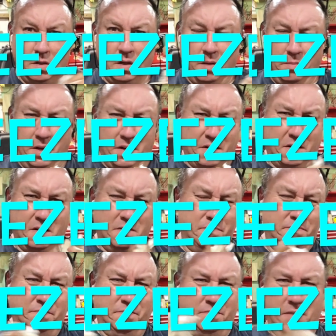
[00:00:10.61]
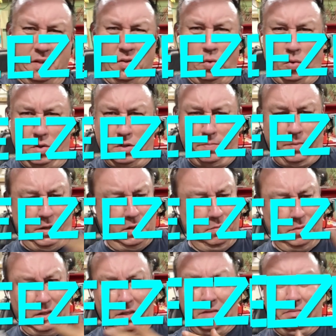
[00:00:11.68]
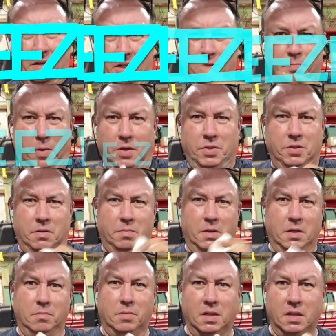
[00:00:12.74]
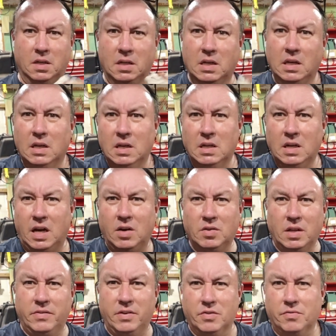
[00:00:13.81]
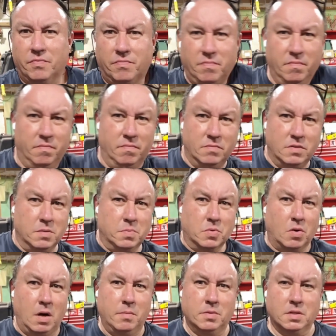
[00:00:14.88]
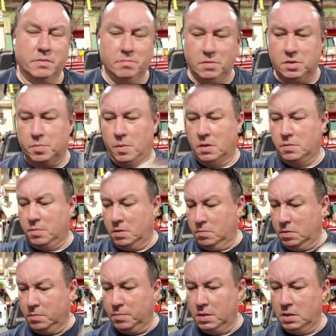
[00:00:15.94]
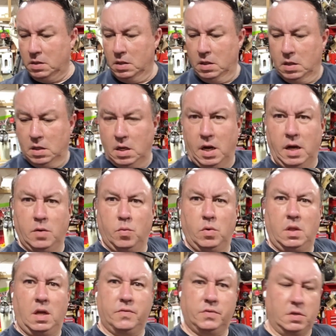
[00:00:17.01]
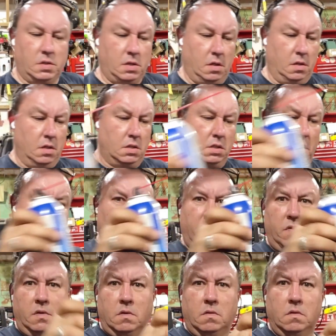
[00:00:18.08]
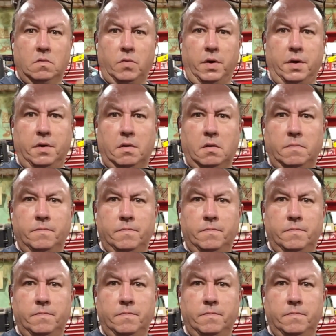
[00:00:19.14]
I'm not endorsed by anybody. I'm not sponsored by anybody. I don't have enough subscribers to even be sponsored by anybody. But I will have to say this stuff right here